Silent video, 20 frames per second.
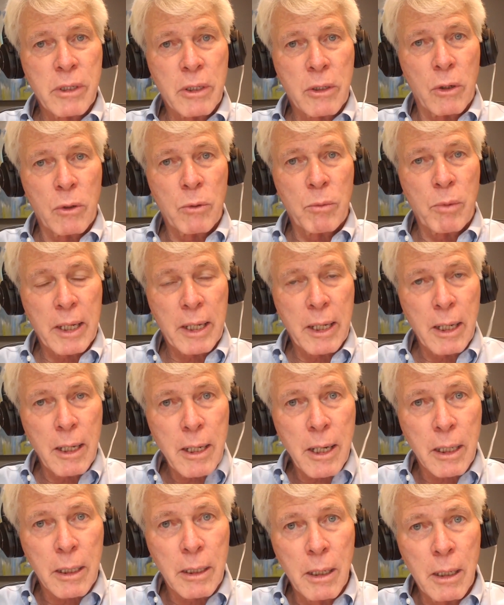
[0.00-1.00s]
you go, oh my
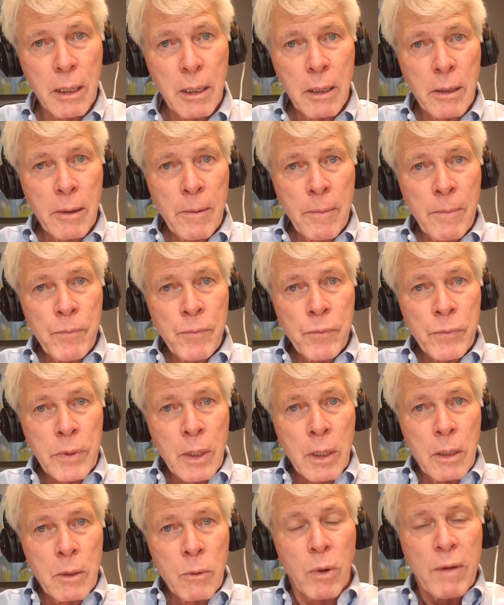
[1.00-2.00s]
God,
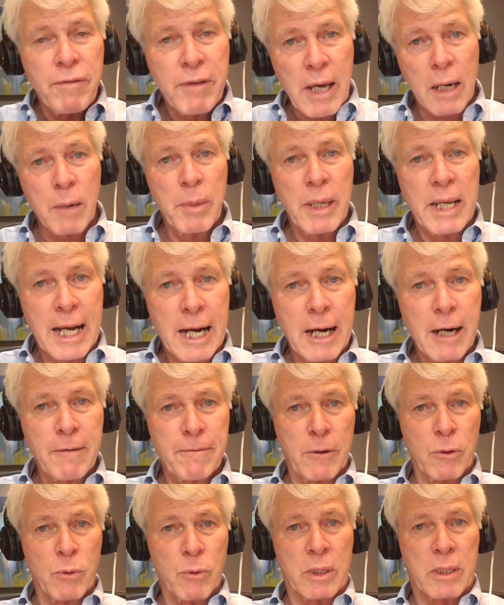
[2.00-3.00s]
we've got to be
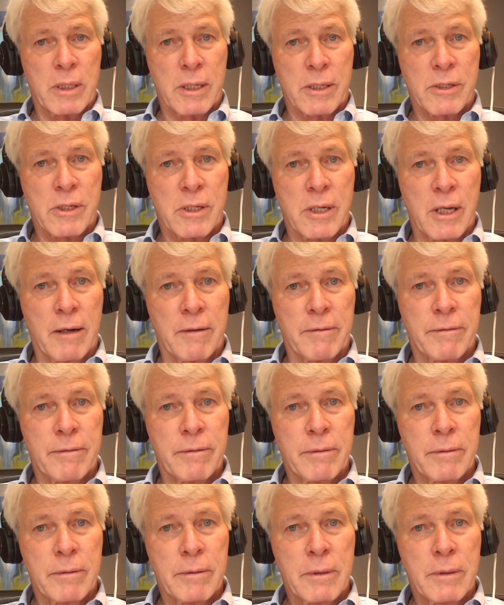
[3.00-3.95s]
careful with this stuff.